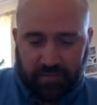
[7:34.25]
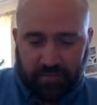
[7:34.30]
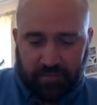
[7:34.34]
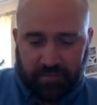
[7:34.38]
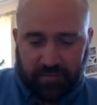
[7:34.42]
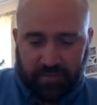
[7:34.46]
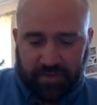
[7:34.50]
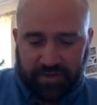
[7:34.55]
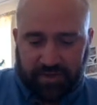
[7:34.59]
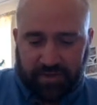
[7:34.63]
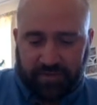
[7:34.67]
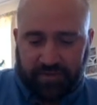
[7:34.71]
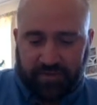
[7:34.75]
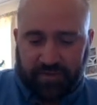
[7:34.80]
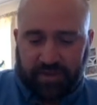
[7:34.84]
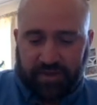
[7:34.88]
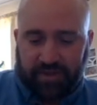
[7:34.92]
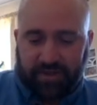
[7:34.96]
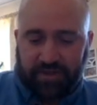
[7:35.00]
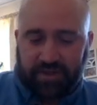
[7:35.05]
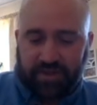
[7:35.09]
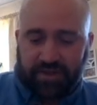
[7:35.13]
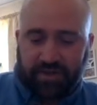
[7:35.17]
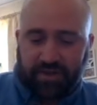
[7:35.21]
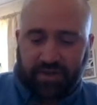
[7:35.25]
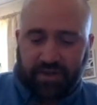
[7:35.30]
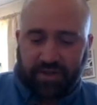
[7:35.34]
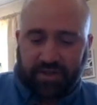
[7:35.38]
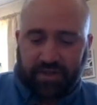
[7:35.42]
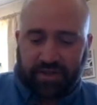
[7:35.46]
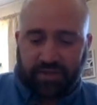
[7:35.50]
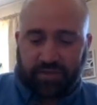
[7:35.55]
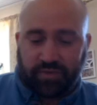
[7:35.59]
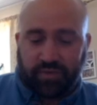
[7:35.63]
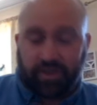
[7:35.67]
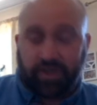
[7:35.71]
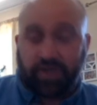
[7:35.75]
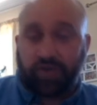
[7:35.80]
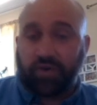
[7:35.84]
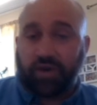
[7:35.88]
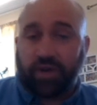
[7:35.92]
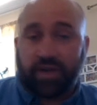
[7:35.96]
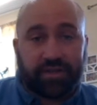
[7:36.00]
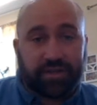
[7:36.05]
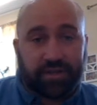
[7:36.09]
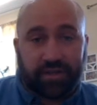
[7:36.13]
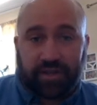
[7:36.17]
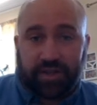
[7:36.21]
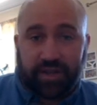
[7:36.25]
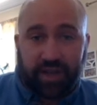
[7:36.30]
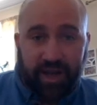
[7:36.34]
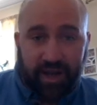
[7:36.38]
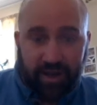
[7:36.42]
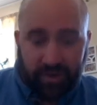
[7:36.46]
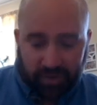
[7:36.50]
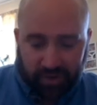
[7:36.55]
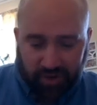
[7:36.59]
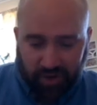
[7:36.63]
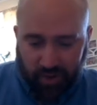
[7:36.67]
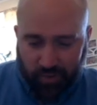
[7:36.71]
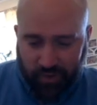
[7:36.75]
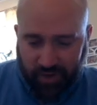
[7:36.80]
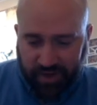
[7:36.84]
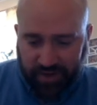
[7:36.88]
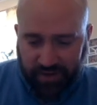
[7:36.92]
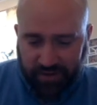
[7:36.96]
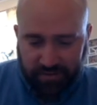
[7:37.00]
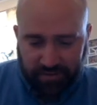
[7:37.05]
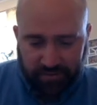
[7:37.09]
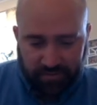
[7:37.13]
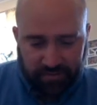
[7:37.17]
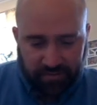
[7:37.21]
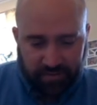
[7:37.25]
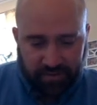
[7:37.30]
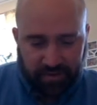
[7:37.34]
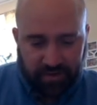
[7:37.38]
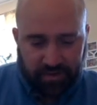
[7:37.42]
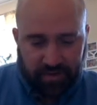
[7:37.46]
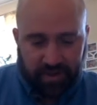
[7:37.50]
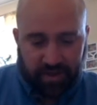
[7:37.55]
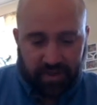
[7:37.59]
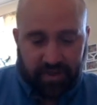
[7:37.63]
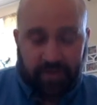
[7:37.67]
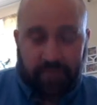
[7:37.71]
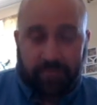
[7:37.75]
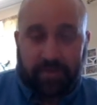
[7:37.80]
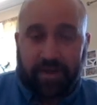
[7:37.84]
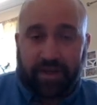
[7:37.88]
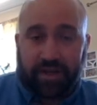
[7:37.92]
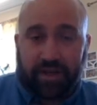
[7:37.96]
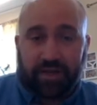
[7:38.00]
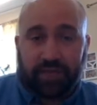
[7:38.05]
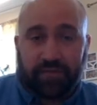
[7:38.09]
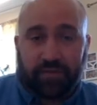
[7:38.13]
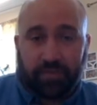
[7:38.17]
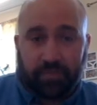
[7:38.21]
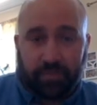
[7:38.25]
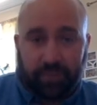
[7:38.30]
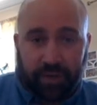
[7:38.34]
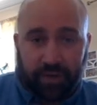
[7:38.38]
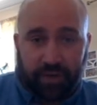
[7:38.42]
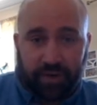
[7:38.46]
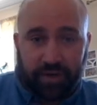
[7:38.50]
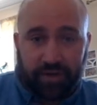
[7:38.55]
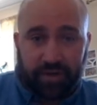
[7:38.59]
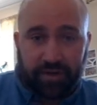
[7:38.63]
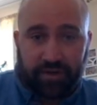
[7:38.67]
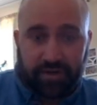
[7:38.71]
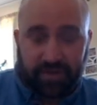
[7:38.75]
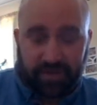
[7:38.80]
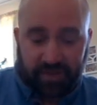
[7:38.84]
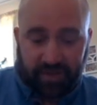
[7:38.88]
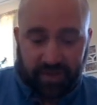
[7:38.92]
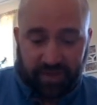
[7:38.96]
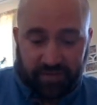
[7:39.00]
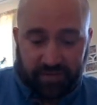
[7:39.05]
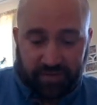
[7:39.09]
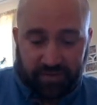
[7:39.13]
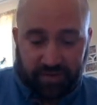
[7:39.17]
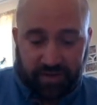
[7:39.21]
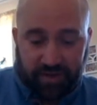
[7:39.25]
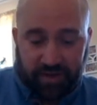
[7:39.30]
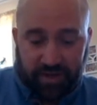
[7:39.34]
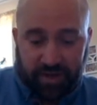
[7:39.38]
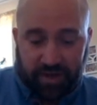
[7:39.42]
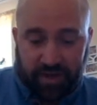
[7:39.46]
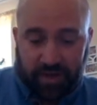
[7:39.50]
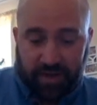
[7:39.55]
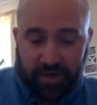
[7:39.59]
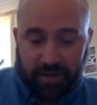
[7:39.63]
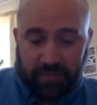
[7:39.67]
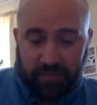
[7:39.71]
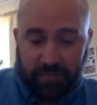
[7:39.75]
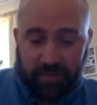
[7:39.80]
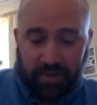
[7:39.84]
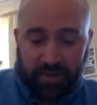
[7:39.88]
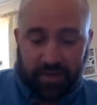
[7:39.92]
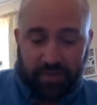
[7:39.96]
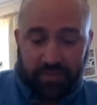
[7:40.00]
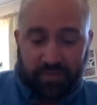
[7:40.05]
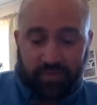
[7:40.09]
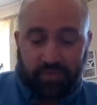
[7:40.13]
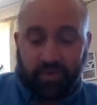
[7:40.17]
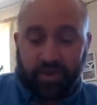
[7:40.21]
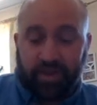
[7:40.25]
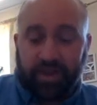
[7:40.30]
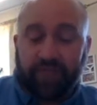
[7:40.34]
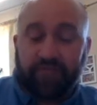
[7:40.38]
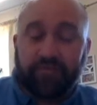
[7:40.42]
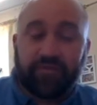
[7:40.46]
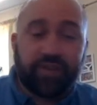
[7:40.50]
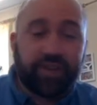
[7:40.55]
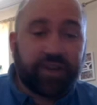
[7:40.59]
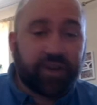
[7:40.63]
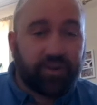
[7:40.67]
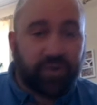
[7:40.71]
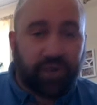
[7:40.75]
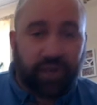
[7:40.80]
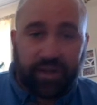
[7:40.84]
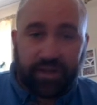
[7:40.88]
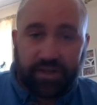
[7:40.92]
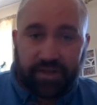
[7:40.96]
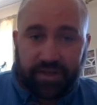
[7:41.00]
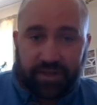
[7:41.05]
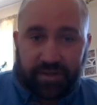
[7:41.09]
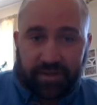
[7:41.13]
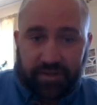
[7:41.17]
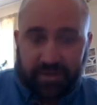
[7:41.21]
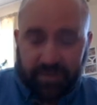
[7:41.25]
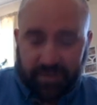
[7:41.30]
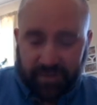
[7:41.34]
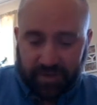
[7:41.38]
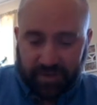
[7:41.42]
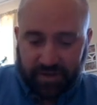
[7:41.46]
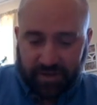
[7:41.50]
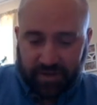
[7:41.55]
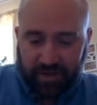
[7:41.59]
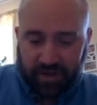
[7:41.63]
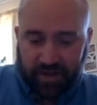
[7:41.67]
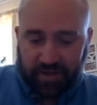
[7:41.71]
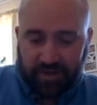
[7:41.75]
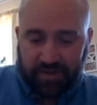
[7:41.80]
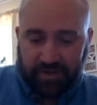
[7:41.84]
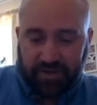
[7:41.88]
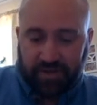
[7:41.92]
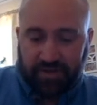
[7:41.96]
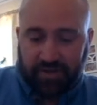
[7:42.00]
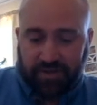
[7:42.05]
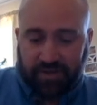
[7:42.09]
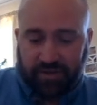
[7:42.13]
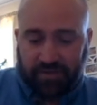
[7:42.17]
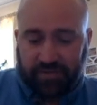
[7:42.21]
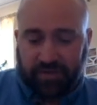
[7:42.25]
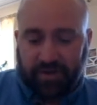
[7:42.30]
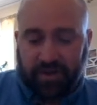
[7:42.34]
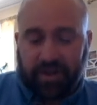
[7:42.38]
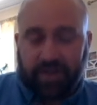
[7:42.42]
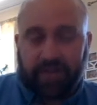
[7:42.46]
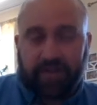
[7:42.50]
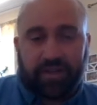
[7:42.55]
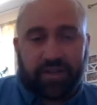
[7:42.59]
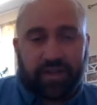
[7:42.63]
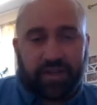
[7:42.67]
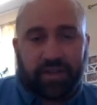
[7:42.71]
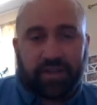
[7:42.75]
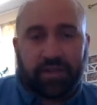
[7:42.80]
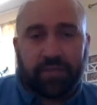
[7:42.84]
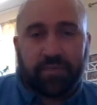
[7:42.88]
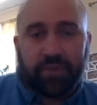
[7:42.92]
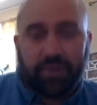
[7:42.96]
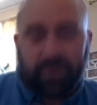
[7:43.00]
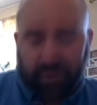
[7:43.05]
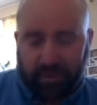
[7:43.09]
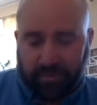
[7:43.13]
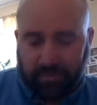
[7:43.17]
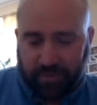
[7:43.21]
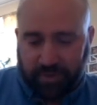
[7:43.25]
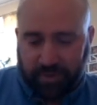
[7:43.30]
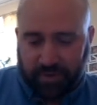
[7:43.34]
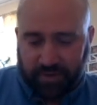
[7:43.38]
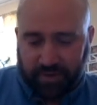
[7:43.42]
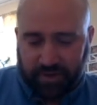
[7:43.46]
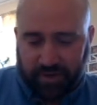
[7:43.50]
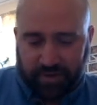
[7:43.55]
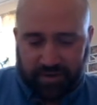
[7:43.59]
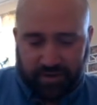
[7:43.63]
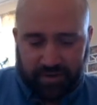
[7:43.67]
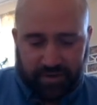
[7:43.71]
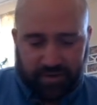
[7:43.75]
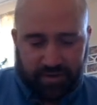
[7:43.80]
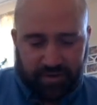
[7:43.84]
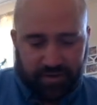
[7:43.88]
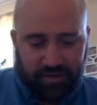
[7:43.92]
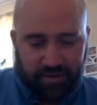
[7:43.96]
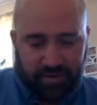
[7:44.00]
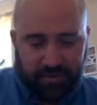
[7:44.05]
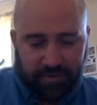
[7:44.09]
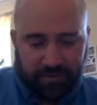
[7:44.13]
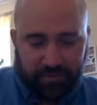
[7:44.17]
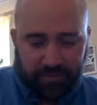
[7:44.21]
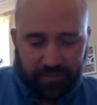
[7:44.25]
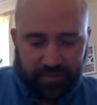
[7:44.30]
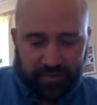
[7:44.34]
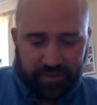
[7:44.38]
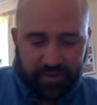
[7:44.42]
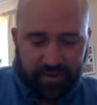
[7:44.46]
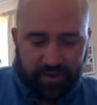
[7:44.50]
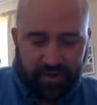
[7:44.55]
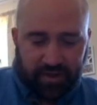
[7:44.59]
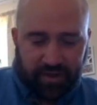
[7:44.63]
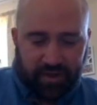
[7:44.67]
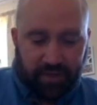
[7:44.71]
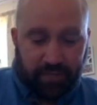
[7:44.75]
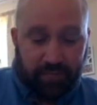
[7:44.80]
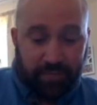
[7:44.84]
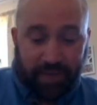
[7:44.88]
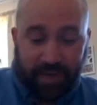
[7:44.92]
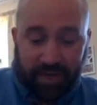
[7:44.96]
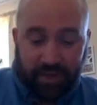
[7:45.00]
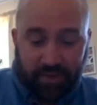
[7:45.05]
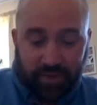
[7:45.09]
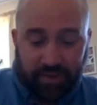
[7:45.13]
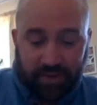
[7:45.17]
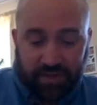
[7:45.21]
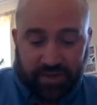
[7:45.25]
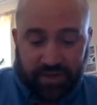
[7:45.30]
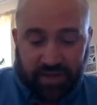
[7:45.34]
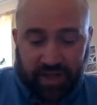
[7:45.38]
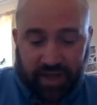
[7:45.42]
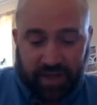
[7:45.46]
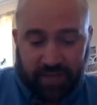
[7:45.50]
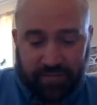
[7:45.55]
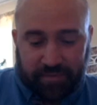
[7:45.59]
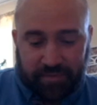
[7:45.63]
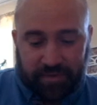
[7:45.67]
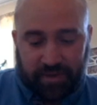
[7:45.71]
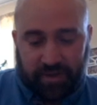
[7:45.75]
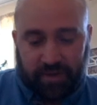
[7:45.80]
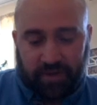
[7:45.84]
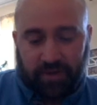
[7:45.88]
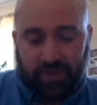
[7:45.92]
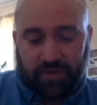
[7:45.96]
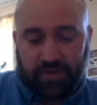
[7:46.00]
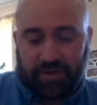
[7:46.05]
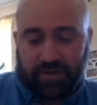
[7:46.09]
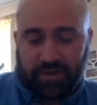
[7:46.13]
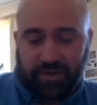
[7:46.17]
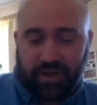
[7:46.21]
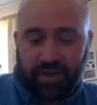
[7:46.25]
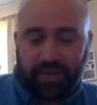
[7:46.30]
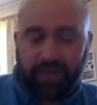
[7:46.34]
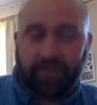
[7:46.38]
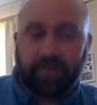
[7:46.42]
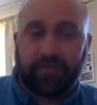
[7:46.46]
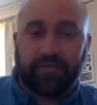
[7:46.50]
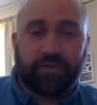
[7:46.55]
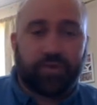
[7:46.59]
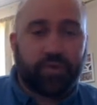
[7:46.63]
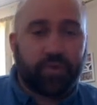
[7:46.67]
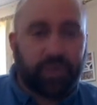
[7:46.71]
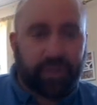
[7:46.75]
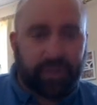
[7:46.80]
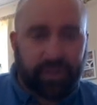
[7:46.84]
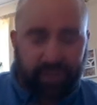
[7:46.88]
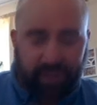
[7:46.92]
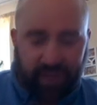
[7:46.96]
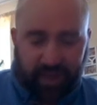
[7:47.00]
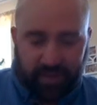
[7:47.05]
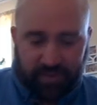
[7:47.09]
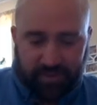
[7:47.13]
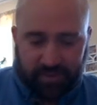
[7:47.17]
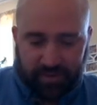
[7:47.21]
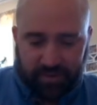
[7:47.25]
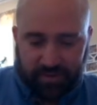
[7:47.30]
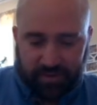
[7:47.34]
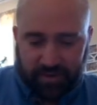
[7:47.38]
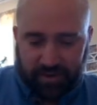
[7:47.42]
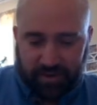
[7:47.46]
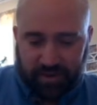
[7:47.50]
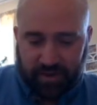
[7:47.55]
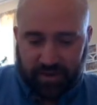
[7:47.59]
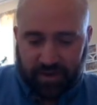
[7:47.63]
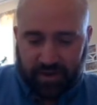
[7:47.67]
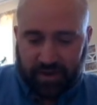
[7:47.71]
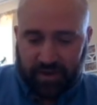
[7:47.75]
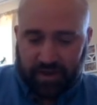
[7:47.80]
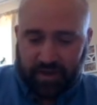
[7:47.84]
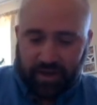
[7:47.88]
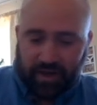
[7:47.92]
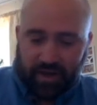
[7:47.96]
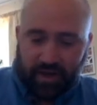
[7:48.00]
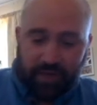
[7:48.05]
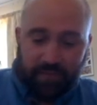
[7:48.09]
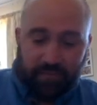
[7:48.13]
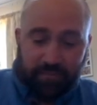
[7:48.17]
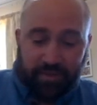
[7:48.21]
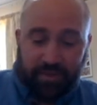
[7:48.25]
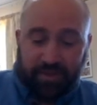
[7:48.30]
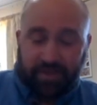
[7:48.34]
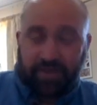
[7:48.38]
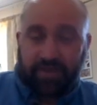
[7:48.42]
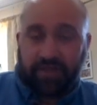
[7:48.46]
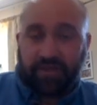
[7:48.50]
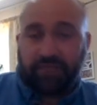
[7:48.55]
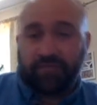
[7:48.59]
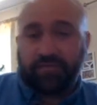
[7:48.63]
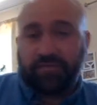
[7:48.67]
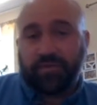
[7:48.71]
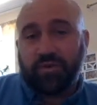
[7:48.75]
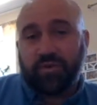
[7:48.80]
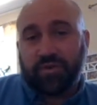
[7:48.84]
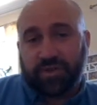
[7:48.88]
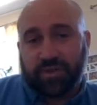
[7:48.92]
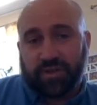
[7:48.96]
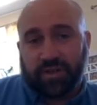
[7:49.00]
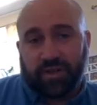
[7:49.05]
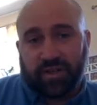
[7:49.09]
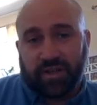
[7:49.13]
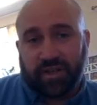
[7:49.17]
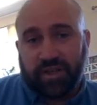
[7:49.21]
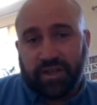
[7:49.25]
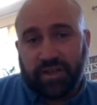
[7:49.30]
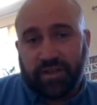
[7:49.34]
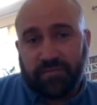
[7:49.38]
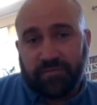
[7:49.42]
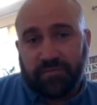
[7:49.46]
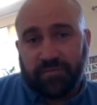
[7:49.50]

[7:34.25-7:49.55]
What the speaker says: something that societies were gradually outgrowing. In the medieval period, slavery becomes reinvigorated and justified in the modern period. A backward step alongside the forward steps. Because unfortunately,